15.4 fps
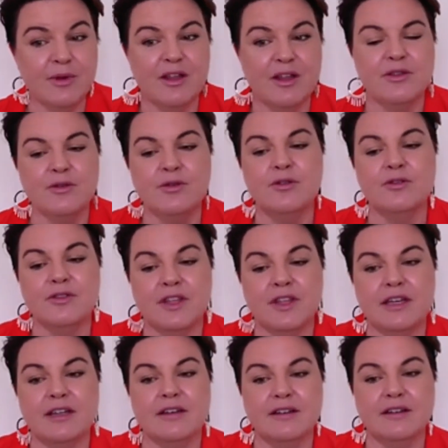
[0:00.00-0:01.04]
I thought
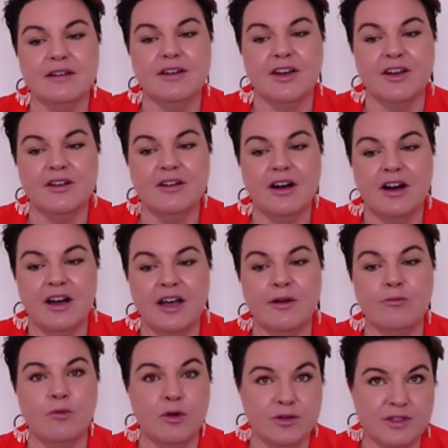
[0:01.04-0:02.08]
that, you know,
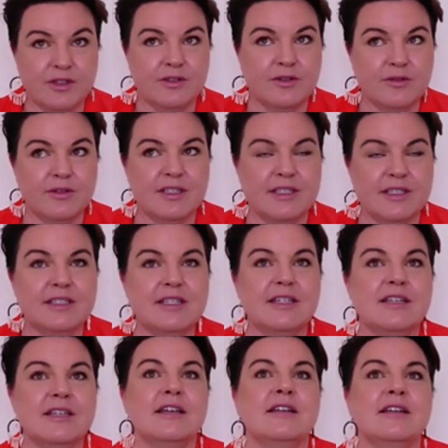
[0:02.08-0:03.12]
I wasn't
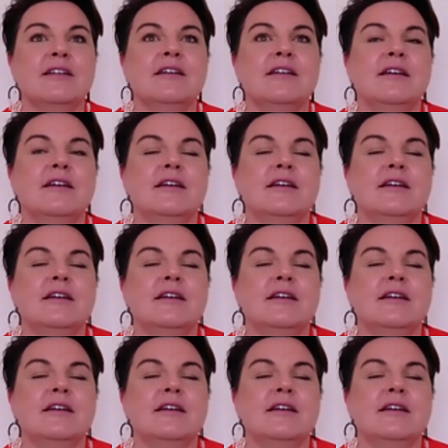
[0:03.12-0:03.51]
autistic, and